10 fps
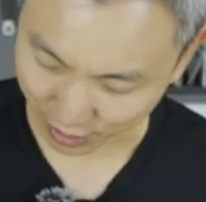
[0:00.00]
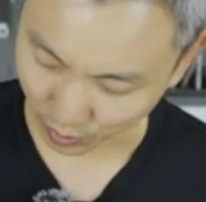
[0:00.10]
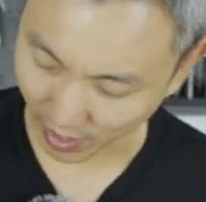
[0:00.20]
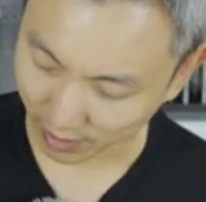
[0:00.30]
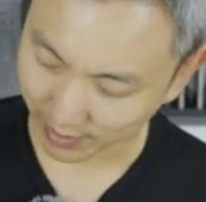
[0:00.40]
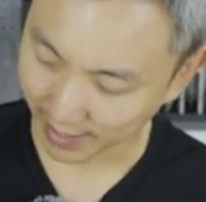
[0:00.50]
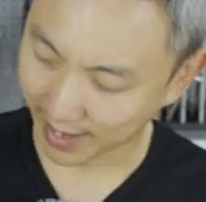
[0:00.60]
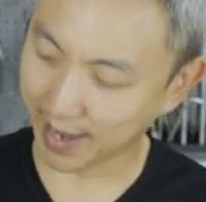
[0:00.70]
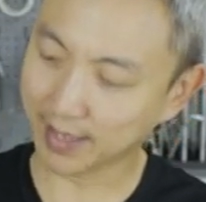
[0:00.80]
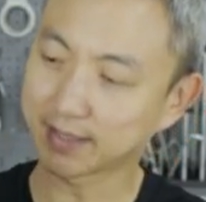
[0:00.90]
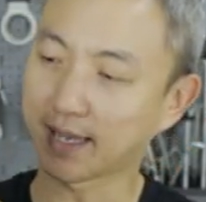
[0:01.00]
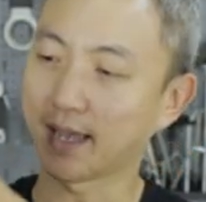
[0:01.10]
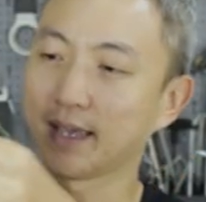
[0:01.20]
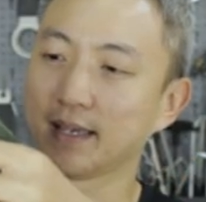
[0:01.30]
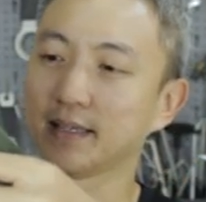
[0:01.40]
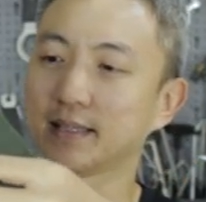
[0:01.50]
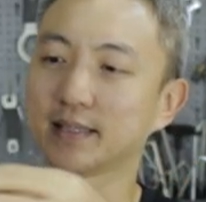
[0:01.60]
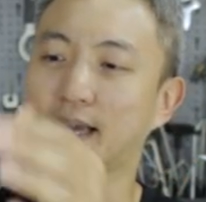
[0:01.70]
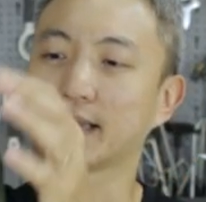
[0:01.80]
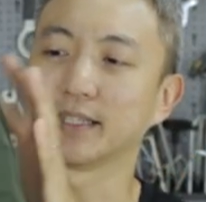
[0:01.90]
as well as a
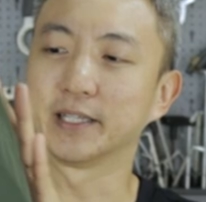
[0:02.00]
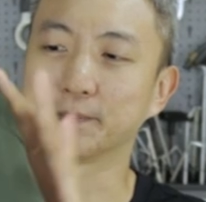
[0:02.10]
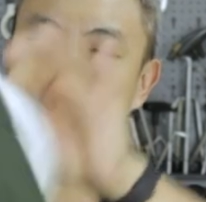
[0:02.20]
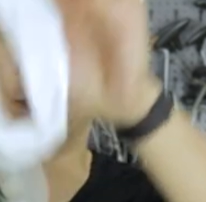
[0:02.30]
cycling